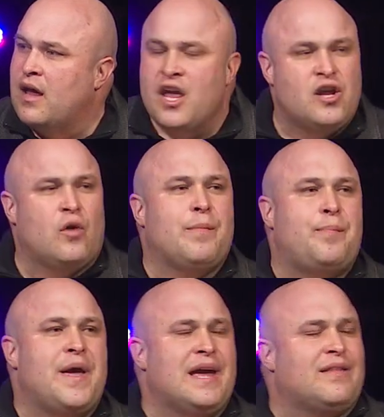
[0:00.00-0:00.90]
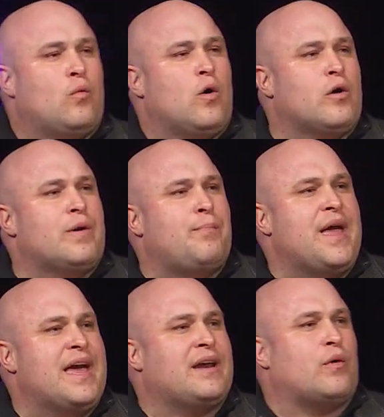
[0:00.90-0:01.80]
You know, repent, the word
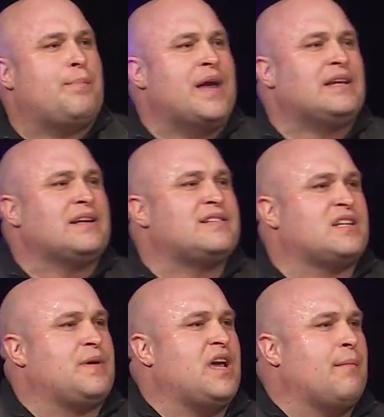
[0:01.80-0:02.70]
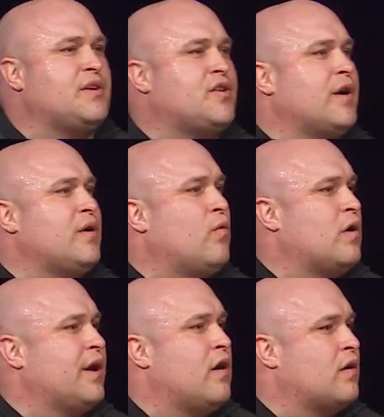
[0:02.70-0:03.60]
repent, repentance has become a dirty
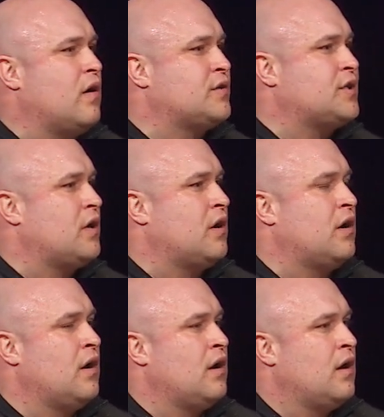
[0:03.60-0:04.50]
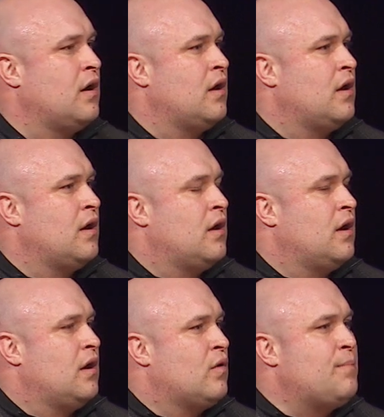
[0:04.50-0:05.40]
word in our culture.
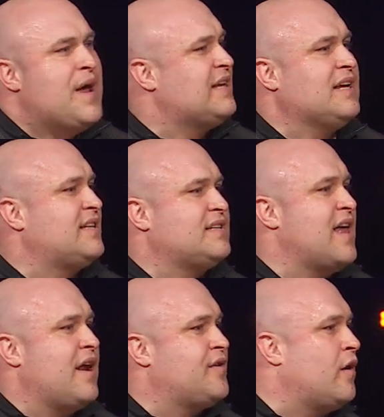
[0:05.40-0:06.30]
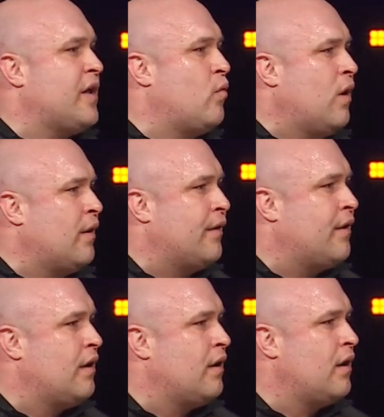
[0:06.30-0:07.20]
Repentance is not a dirty word.
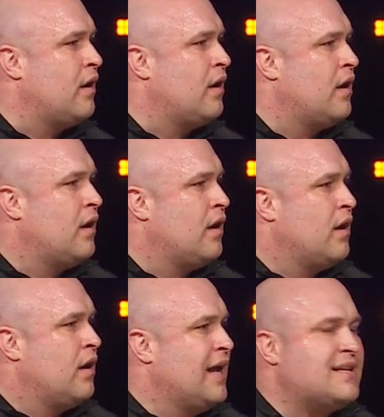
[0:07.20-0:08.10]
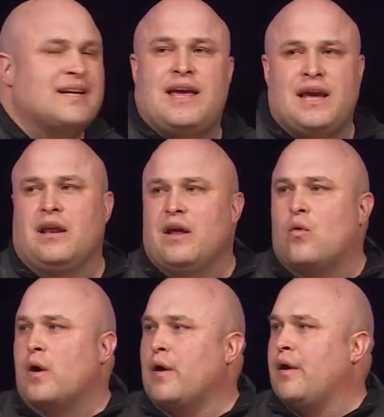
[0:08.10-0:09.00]
It's a healing
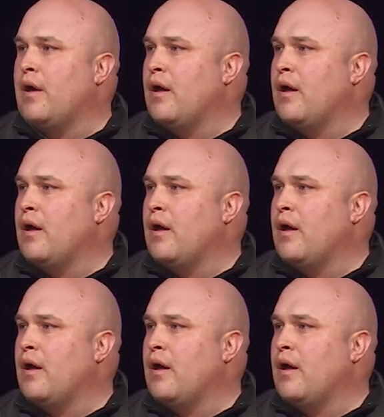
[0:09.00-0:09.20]
word.